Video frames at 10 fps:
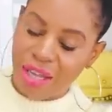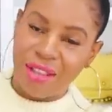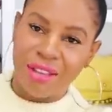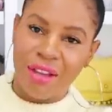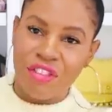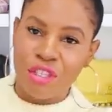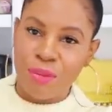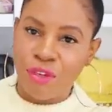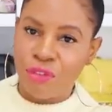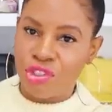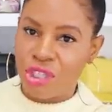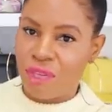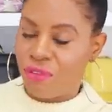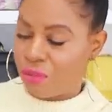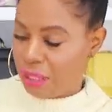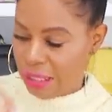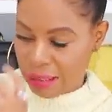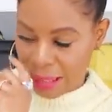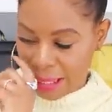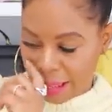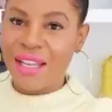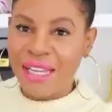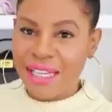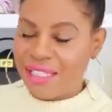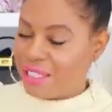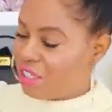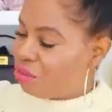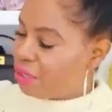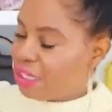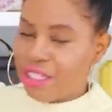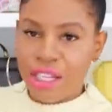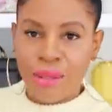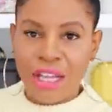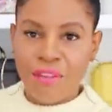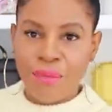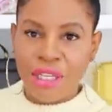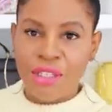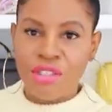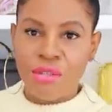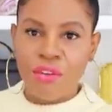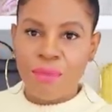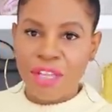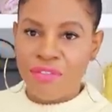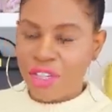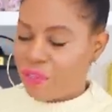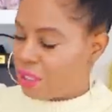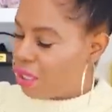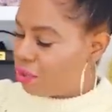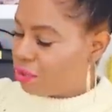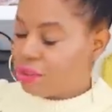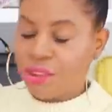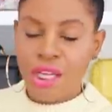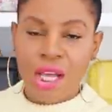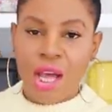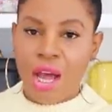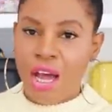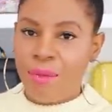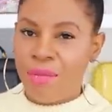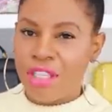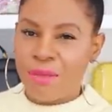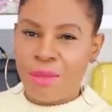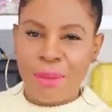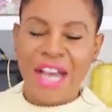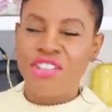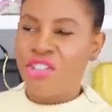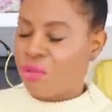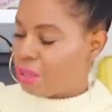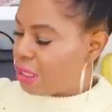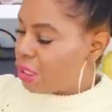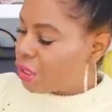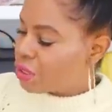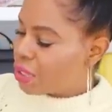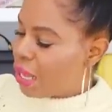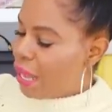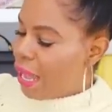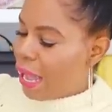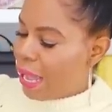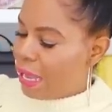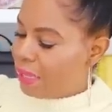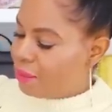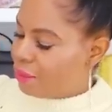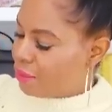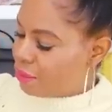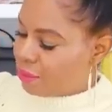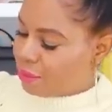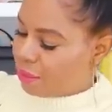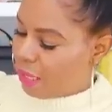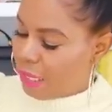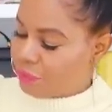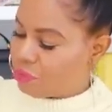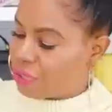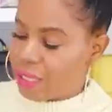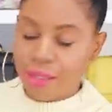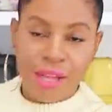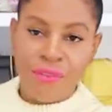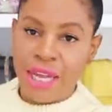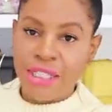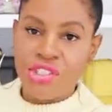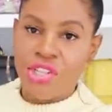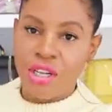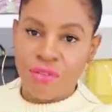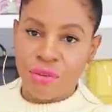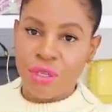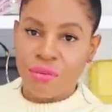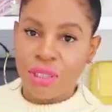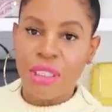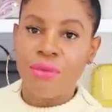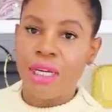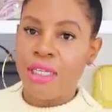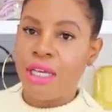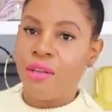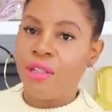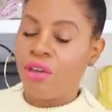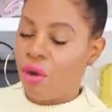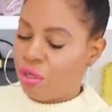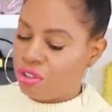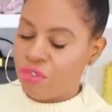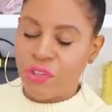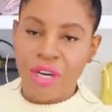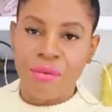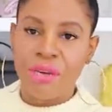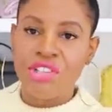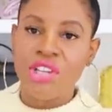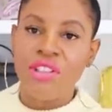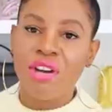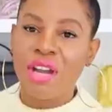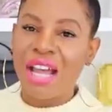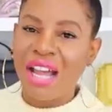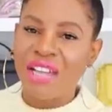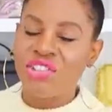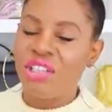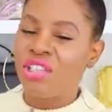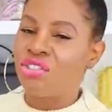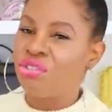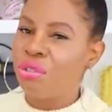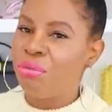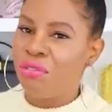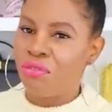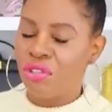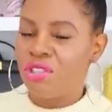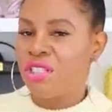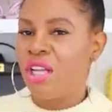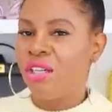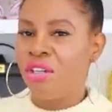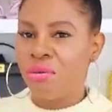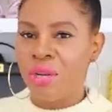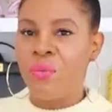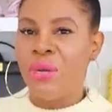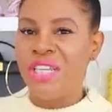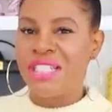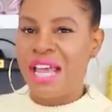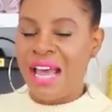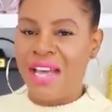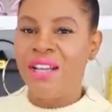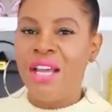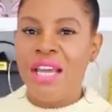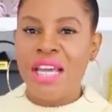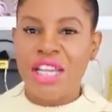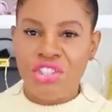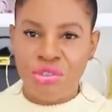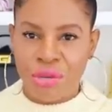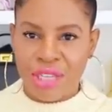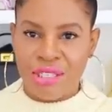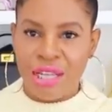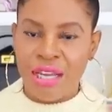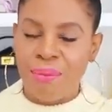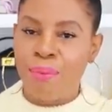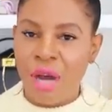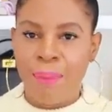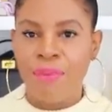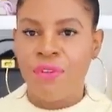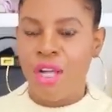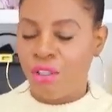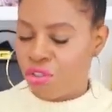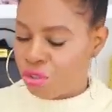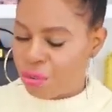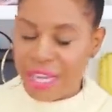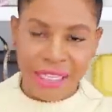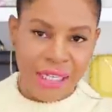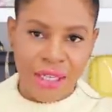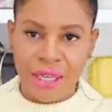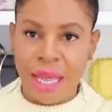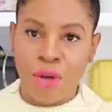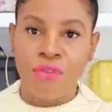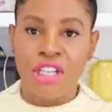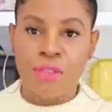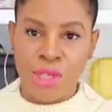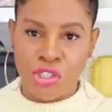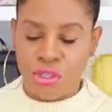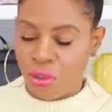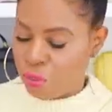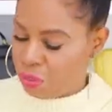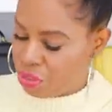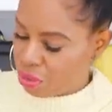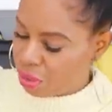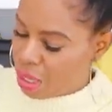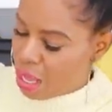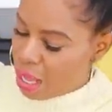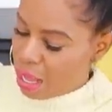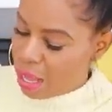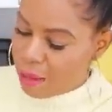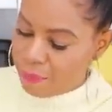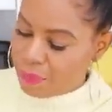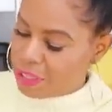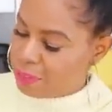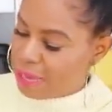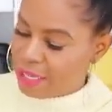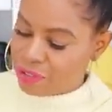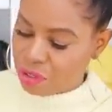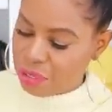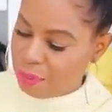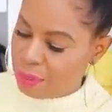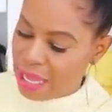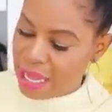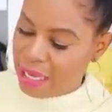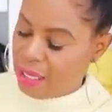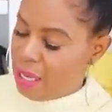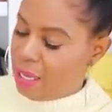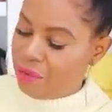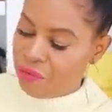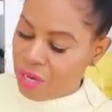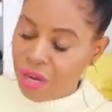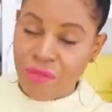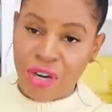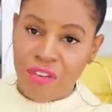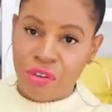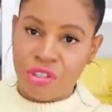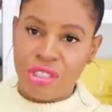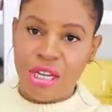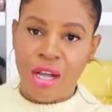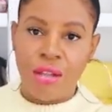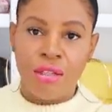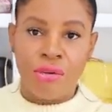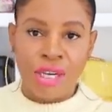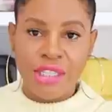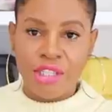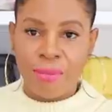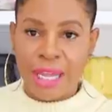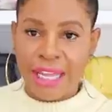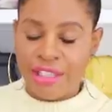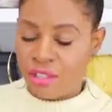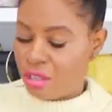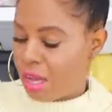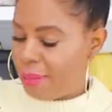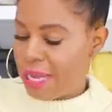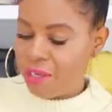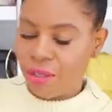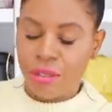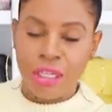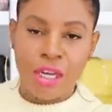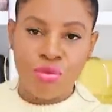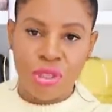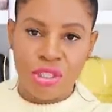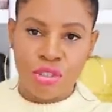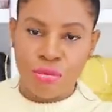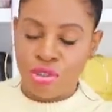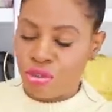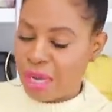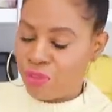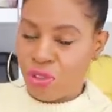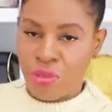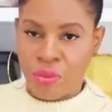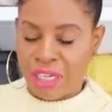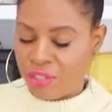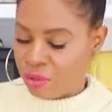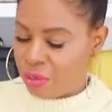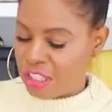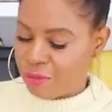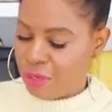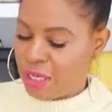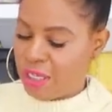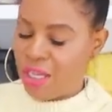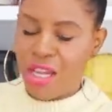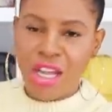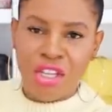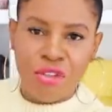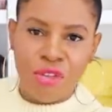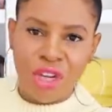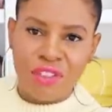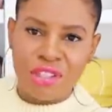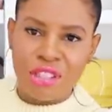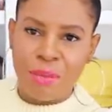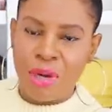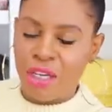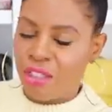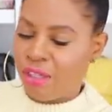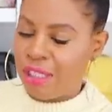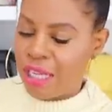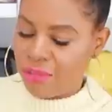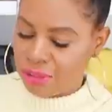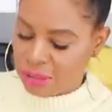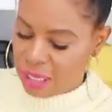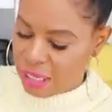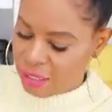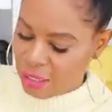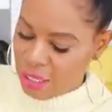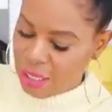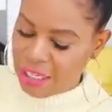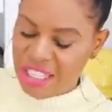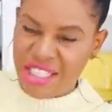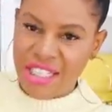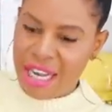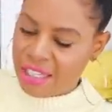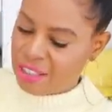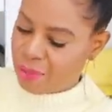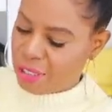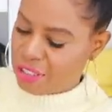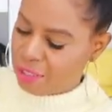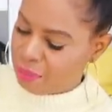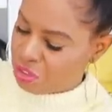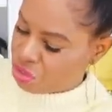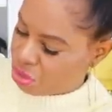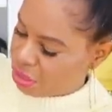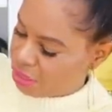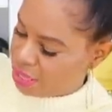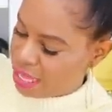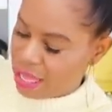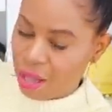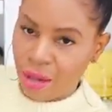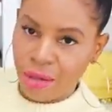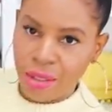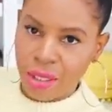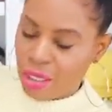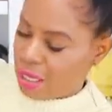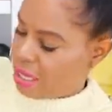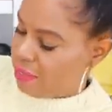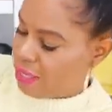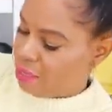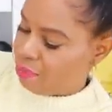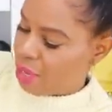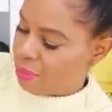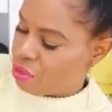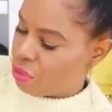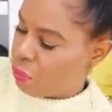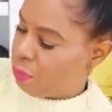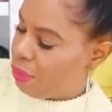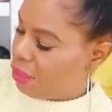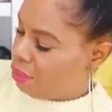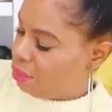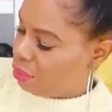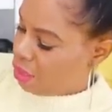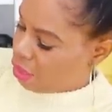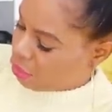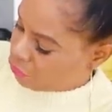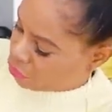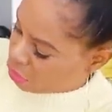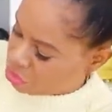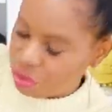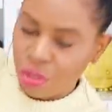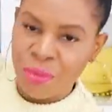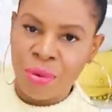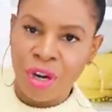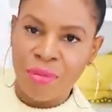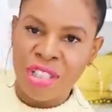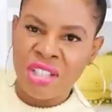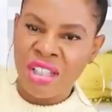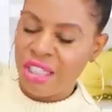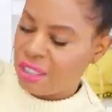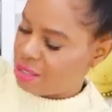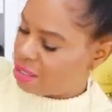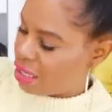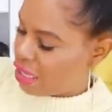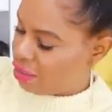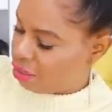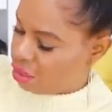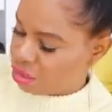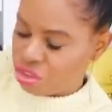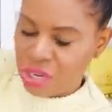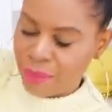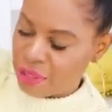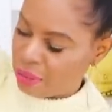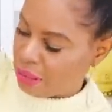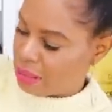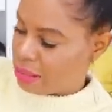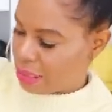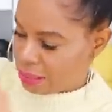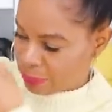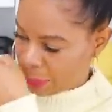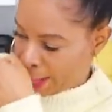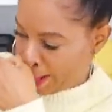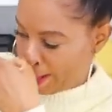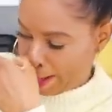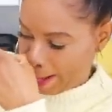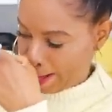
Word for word: I love this beautiful shade of green. Like I said, green and yellow have been two of my favorite colors um, this, the past two years. And I just, I love any shade of green really right now. They're all just very rich and they're actually extremely versatile and a great way to add interest and a pop of color to any outfit, especially during the winter. Um, this bag is a great bag. Very, very versatile. Great dinner bag, has a top handle. It comes with its own strap, so you can wear it as a crossbody. You've got the slip pocket on the outside. Easy access by simply turning the L, and then it pops open. You've got two compartments on the inside. The long strap is on the inside as well.